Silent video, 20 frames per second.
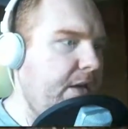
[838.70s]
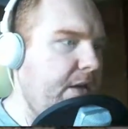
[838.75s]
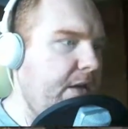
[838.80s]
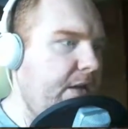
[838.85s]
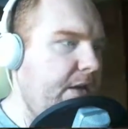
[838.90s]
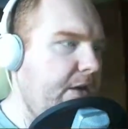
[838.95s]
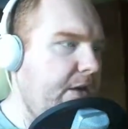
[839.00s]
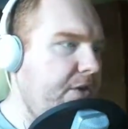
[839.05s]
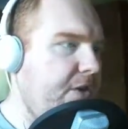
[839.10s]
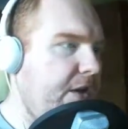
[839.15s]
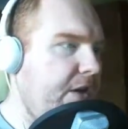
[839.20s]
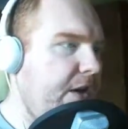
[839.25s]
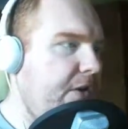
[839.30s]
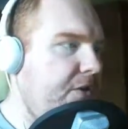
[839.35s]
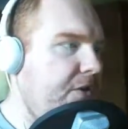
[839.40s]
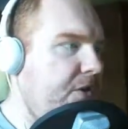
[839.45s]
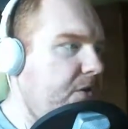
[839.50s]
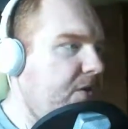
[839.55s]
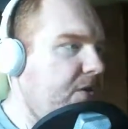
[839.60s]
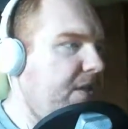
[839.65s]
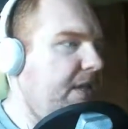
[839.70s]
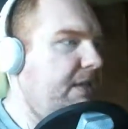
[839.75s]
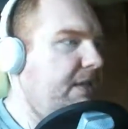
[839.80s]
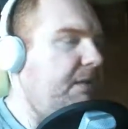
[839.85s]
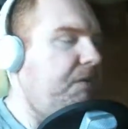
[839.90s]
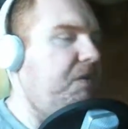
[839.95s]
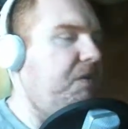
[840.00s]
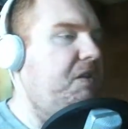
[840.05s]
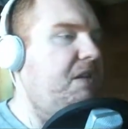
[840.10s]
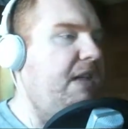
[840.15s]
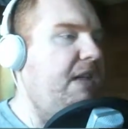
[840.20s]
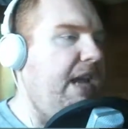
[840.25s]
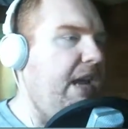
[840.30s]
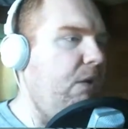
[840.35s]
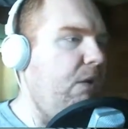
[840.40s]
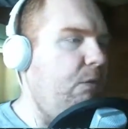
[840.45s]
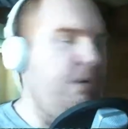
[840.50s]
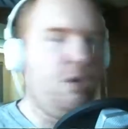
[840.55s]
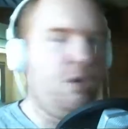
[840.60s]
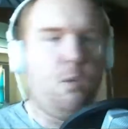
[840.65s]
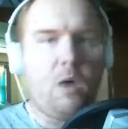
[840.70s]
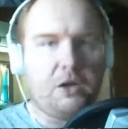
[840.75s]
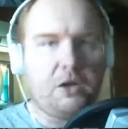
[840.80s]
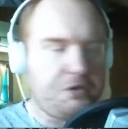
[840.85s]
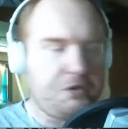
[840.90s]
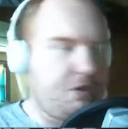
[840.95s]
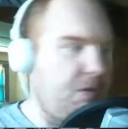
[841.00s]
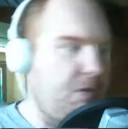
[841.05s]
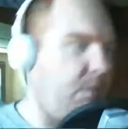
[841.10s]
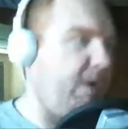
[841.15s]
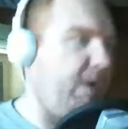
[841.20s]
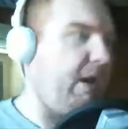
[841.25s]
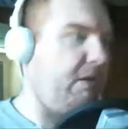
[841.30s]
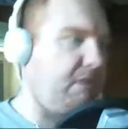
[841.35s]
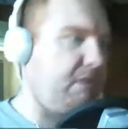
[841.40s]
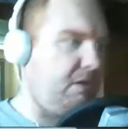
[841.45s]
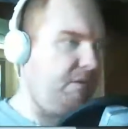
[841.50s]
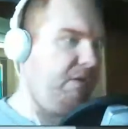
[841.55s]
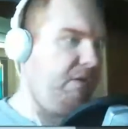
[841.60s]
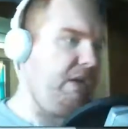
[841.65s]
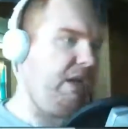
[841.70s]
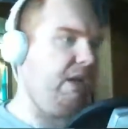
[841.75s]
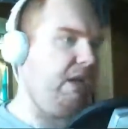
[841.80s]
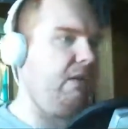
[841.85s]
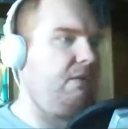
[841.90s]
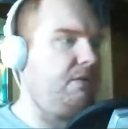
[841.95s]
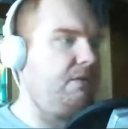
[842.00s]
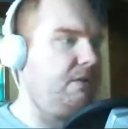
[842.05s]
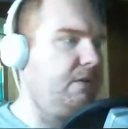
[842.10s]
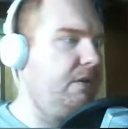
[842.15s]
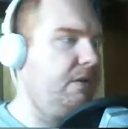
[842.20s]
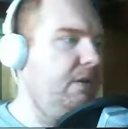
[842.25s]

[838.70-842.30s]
There's there's no sense of scale when you're watching someone else's videos.